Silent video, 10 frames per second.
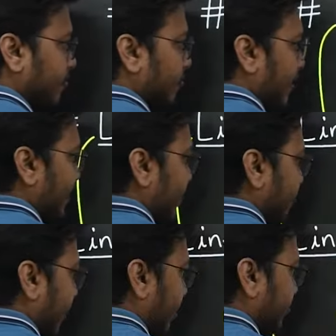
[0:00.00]
let me
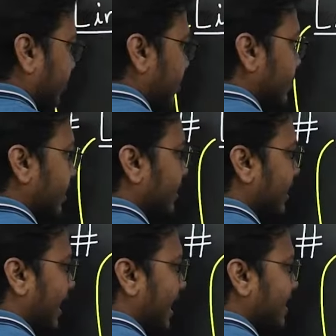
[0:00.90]
define first that
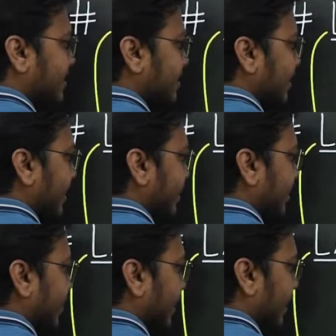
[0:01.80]
the S set
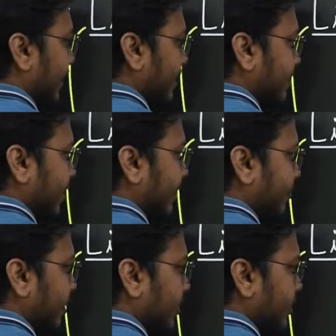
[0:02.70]
contains the
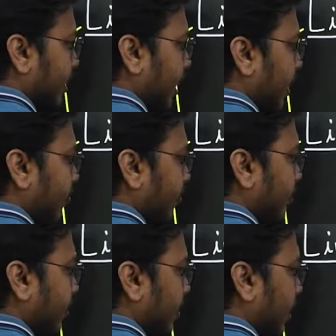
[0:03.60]
element alpha
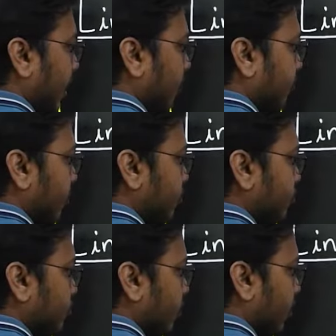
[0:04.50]
1, alpha
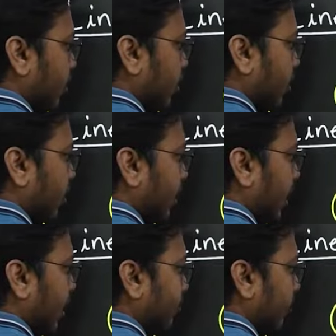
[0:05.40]
2,
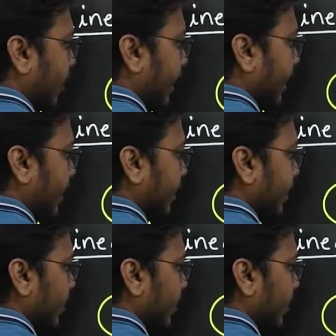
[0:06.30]
alpha n.